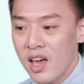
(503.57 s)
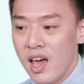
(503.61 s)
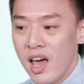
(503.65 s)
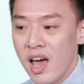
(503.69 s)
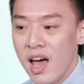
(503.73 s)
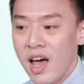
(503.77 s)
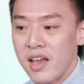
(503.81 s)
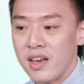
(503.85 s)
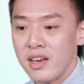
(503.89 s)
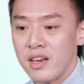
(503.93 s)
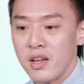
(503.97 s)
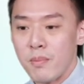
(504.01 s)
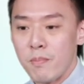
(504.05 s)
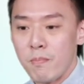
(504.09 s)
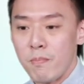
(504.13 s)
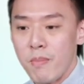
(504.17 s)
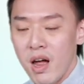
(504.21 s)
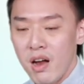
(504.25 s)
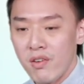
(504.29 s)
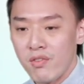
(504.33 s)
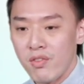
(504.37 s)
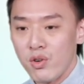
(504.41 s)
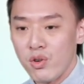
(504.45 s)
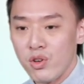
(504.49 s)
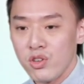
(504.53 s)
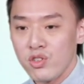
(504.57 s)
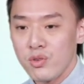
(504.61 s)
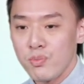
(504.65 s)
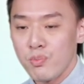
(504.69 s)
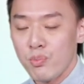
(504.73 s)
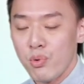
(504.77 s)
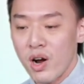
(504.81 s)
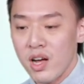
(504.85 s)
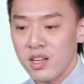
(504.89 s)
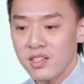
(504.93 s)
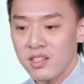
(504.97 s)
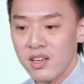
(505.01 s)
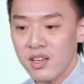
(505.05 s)
and the beverage
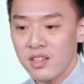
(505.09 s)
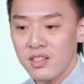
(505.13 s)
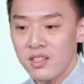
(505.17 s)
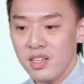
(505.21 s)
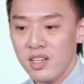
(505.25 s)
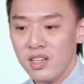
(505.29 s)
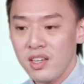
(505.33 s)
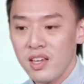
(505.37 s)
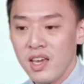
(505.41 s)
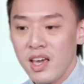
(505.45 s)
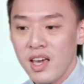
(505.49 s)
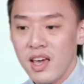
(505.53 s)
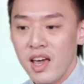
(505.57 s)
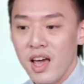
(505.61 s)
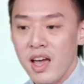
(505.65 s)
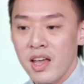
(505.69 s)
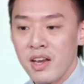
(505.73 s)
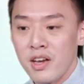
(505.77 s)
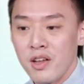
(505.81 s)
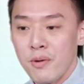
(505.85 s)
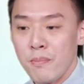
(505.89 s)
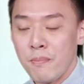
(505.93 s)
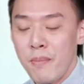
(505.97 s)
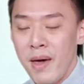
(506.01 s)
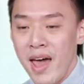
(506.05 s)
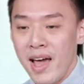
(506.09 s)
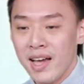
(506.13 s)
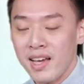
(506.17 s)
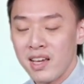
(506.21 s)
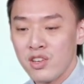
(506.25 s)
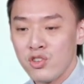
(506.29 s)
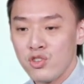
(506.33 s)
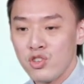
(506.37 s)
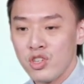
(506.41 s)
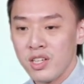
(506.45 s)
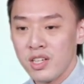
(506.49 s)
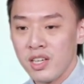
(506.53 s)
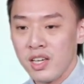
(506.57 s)
processing and the
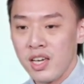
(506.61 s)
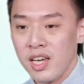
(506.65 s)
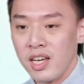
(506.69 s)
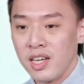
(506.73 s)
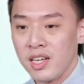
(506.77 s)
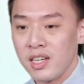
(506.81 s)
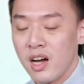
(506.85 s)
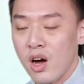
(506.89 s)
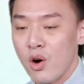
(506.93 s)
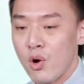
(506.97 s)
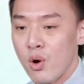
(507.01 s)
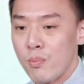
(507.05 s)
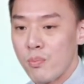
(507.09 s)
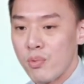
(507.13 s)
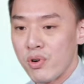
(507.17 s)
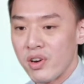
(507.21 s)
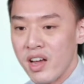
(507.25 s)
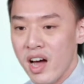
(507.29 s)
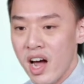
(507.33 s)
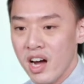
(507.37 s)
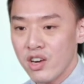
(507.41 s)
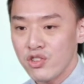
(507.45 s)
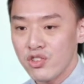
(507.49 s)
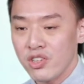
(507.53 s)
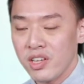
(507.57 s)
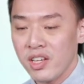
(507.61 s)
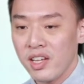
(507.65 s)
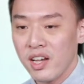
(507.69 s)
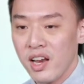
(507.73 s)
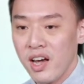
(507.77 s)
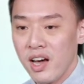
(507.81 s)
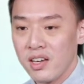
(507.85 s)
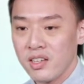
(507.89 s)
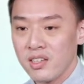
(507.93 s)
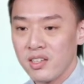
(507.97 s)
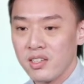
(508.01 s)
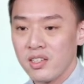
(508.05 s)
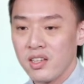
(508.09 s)
packaging in our production
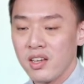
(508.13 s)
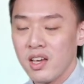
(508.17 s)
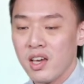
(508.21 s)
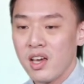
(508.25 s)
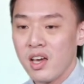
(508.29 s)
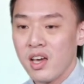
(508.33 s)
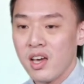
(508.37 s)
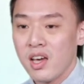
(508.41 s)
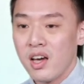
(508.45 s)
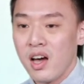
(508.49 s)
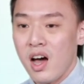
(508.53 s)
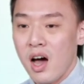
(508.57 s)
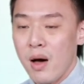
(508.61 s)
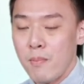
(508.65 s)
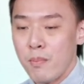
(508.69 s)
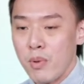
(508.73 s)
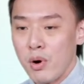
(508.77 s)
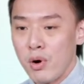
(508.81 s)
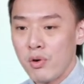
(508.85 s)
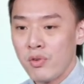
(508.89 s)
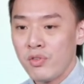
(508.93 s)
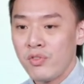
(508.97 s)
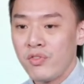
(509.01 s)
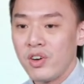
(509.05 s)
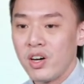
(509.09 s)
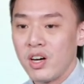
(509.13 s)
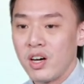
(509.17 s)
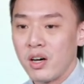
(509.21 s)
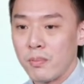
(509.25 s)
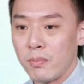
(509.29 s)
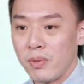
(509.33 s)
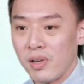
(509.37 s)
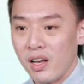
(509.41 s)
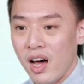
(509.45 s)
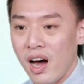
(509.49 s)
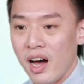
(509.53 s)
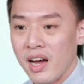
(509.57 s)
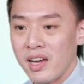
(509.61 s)
lines are both
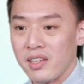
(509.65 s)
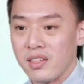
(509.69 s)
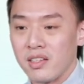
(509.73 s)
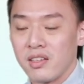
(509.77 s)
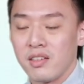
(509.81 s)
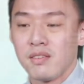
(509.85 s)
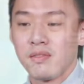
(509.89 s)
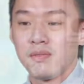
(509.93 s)
applied.